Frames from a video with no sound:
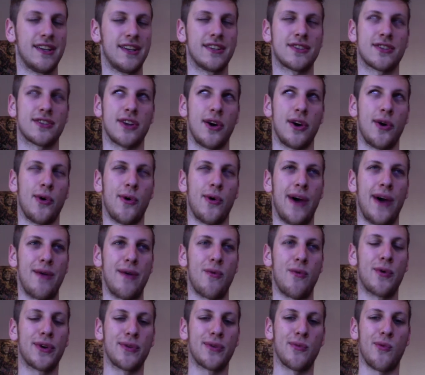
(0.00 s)
so I
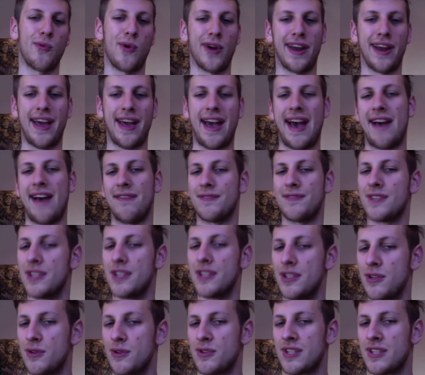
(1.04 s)
wouldn't want to have to
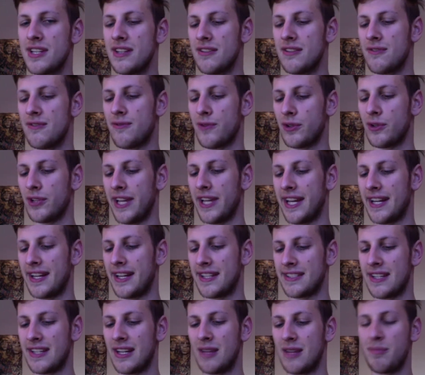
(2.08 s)
use it for like an
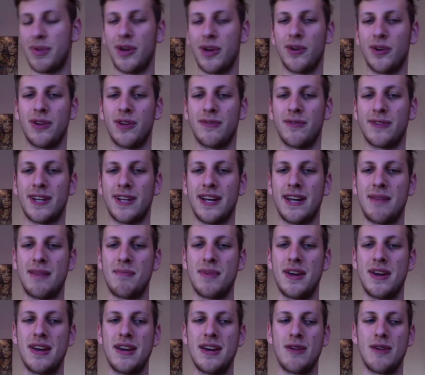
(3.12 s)
extended period of
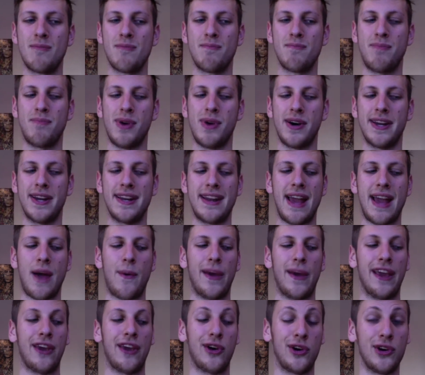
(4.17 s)
time, but now
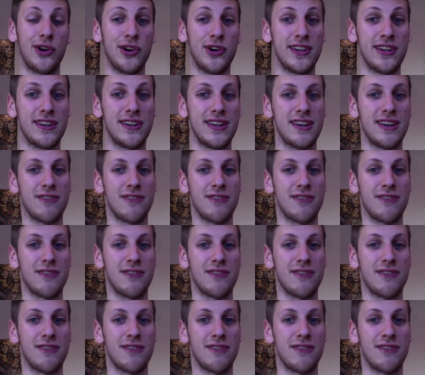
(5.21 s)
I could.